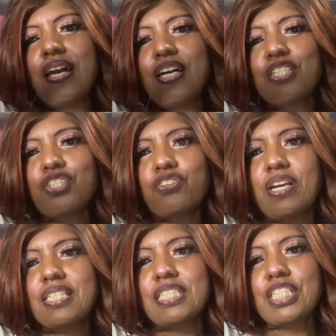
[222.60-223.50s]
Straight
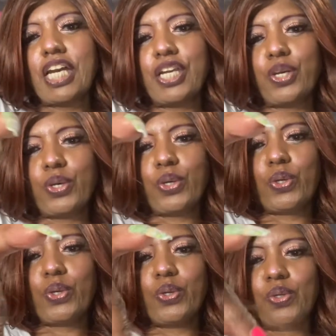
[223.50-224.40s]
shutter.
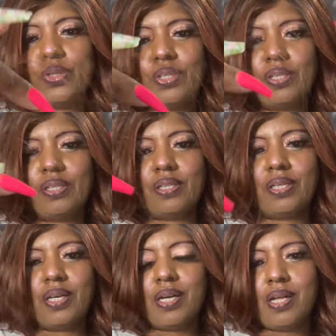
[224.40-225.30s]

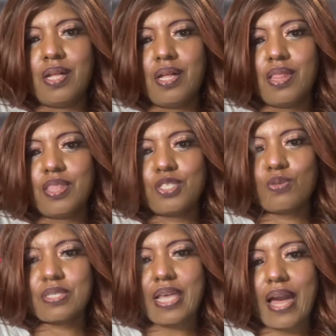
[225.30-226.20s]
This
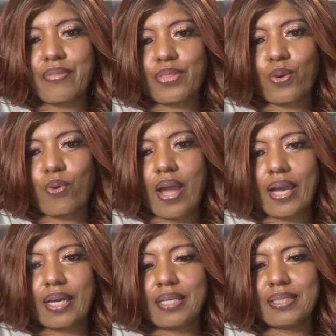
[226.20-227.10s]
was after I
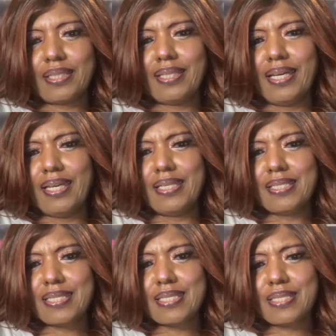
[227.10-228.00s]
cut the
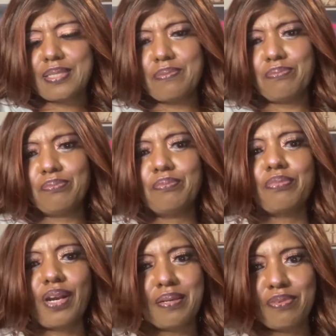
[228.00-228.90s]
lace.
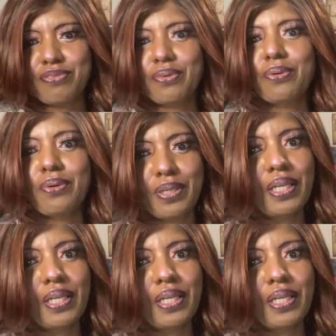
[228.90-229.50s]
Probably before.